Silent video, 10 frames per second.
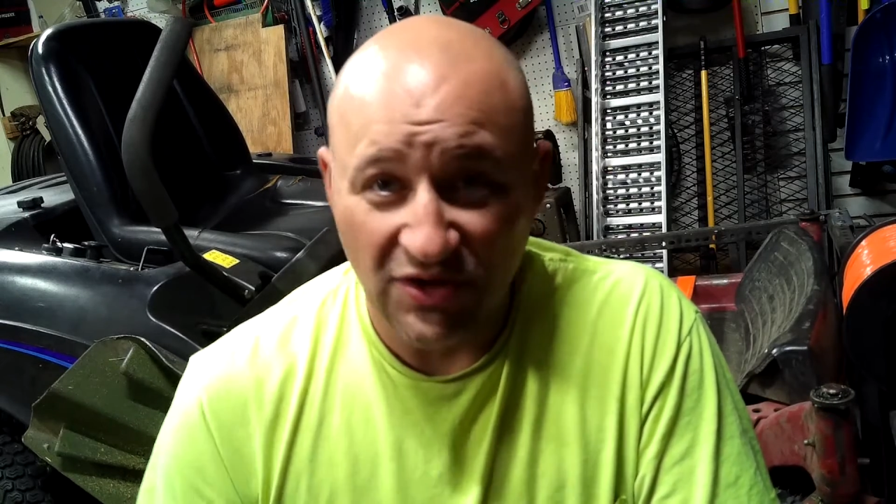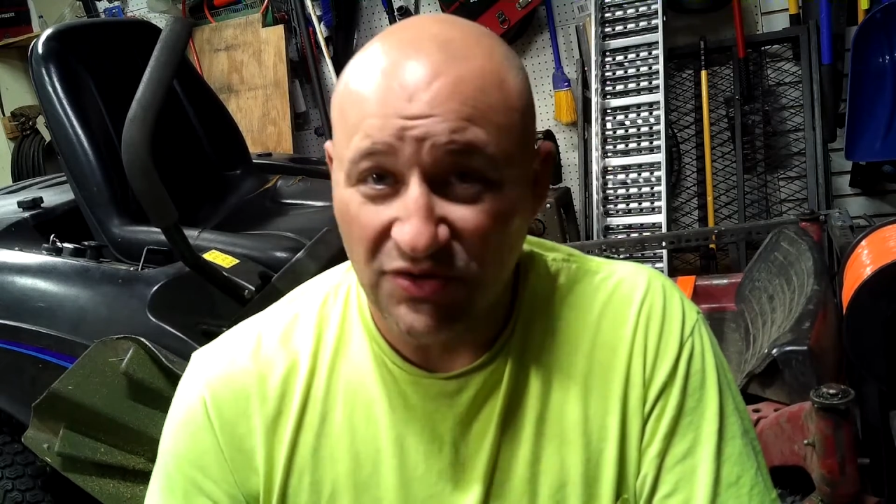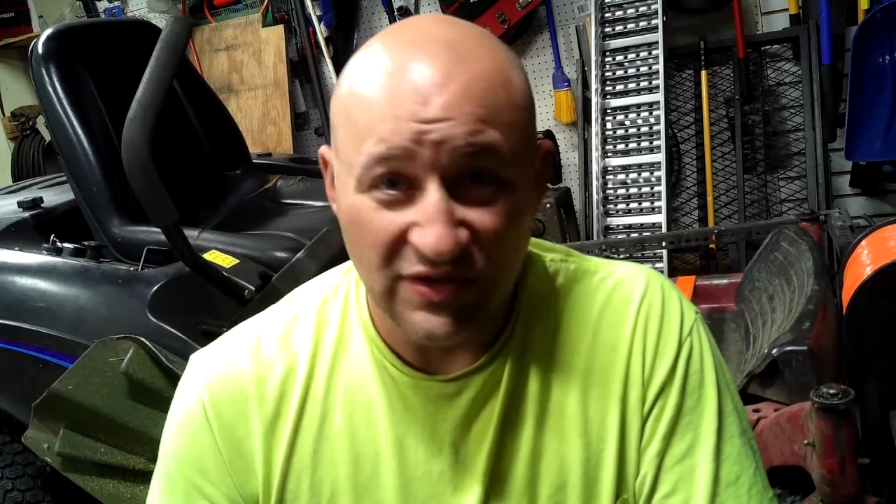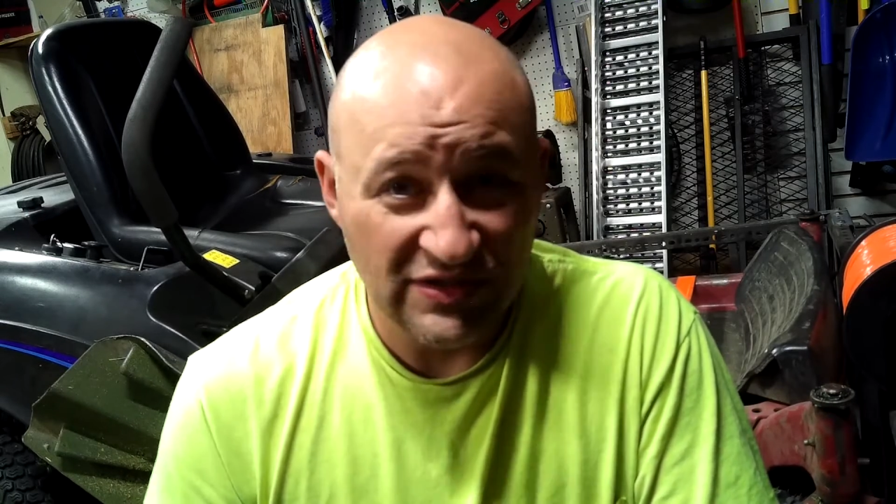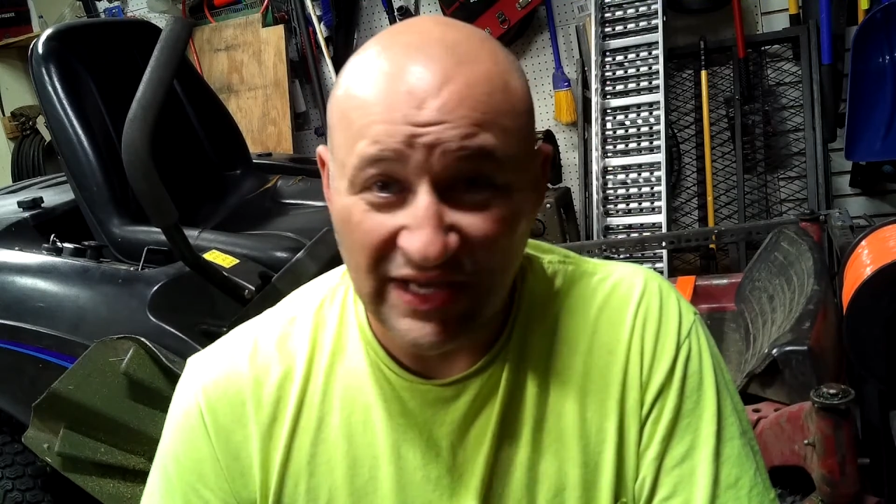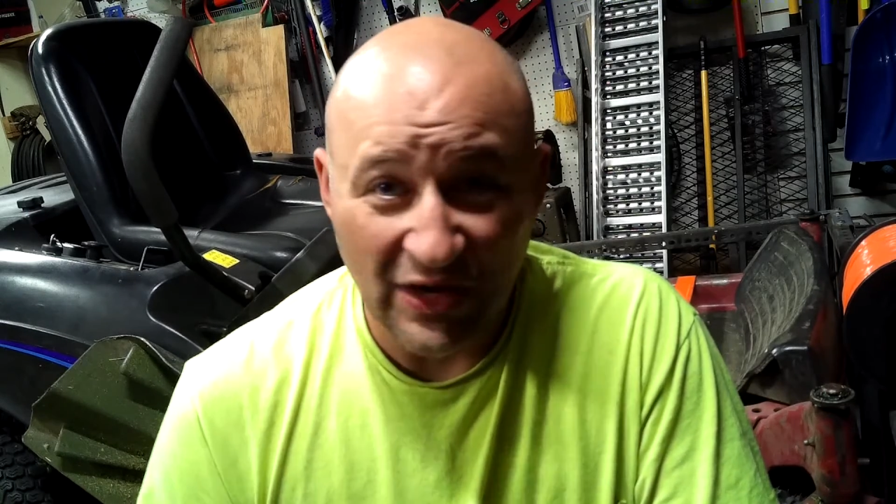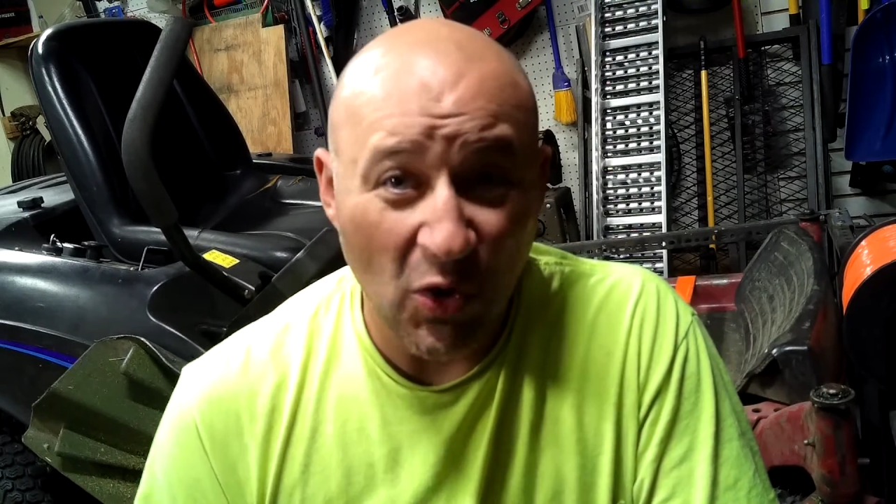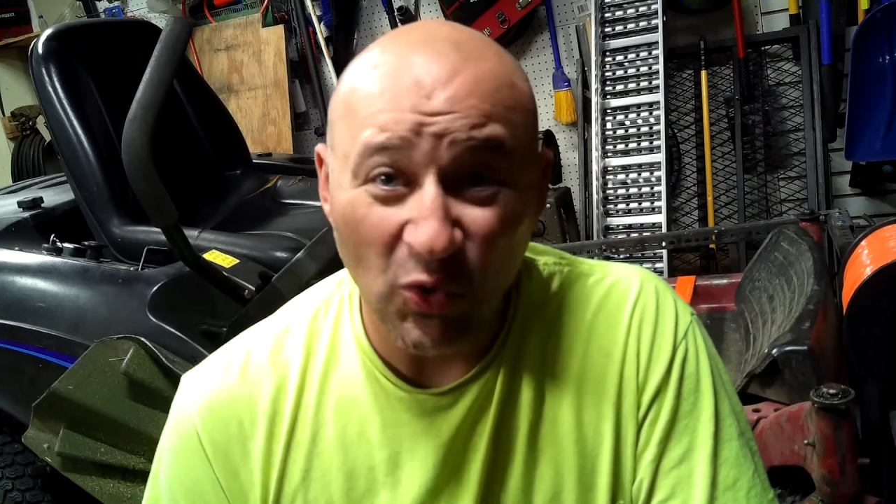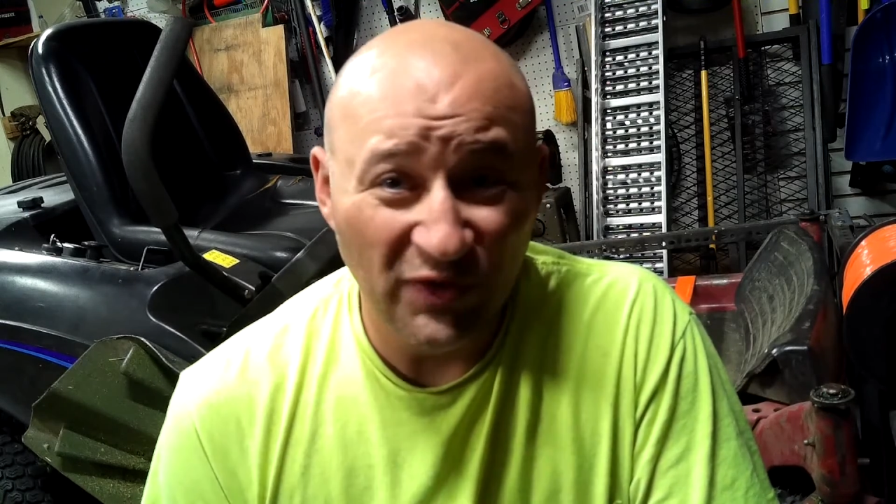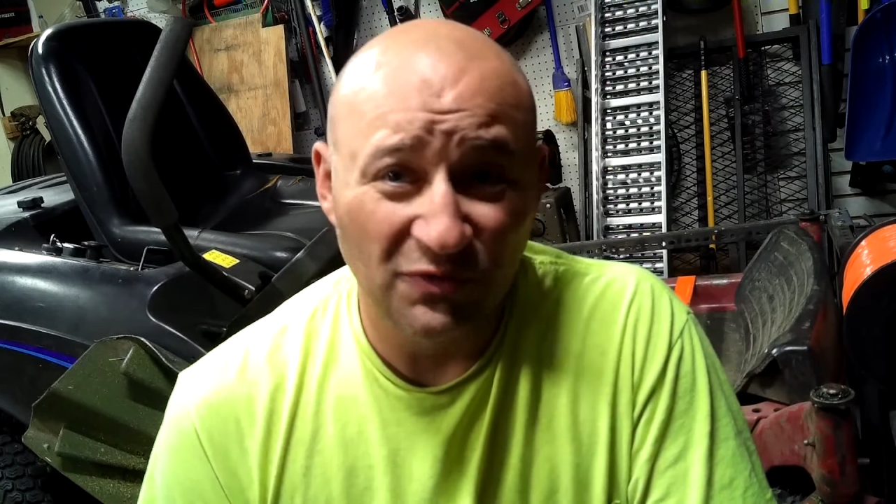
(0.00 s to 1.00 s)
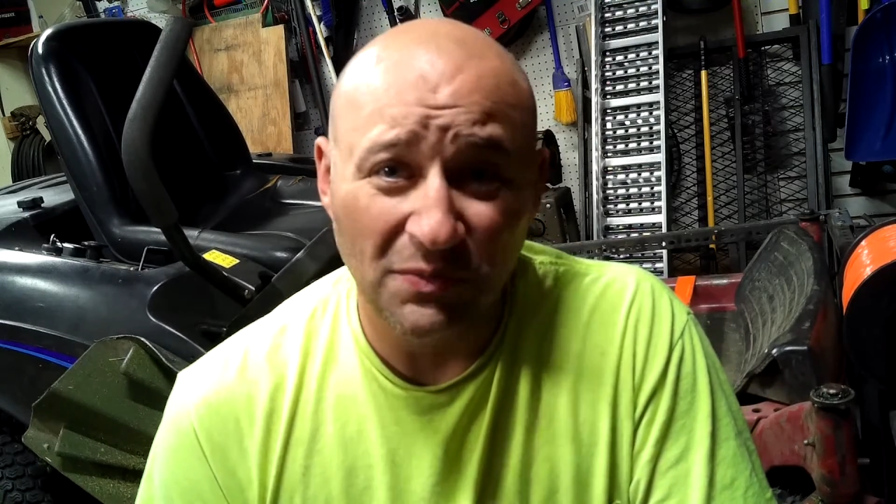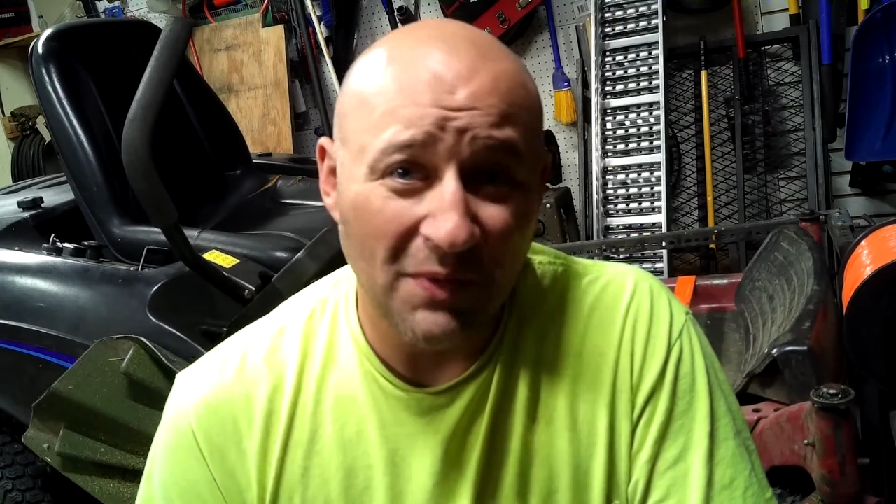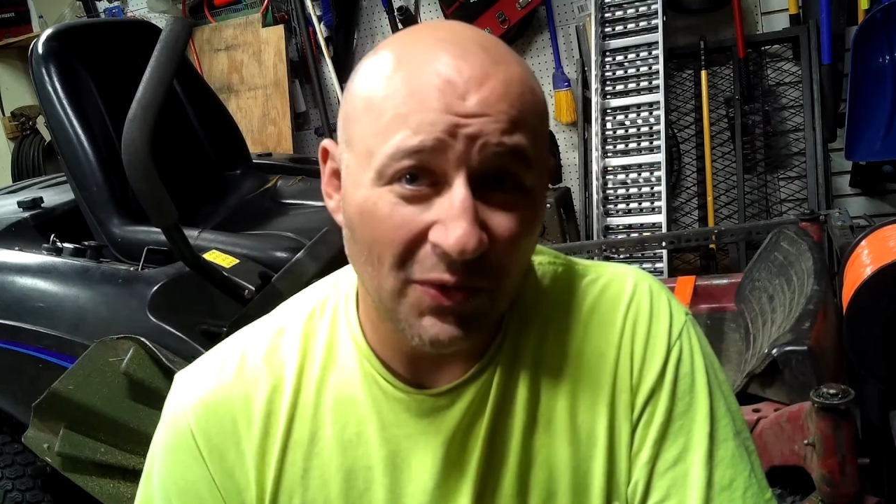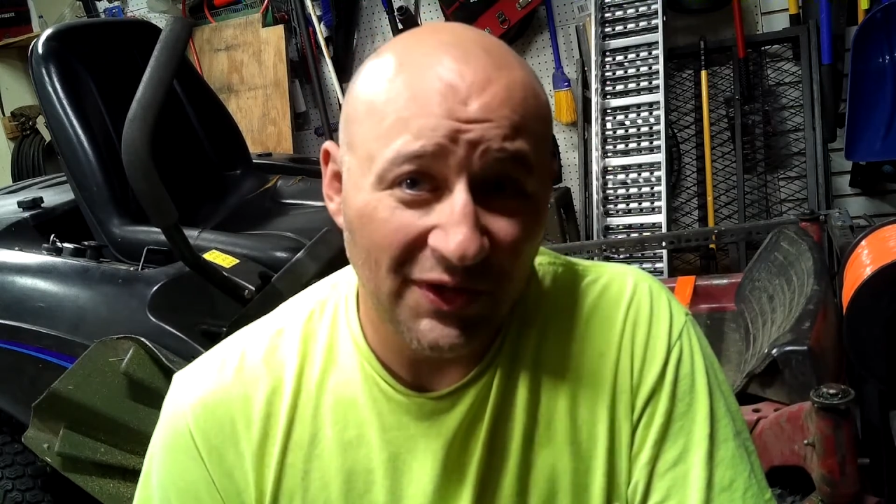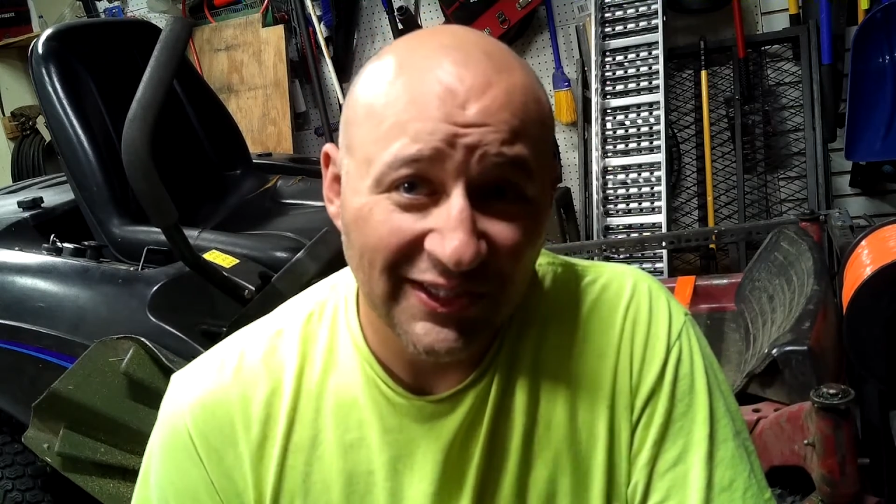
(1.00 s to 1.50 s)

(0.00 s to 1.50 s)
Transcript: it's like a whole different mower.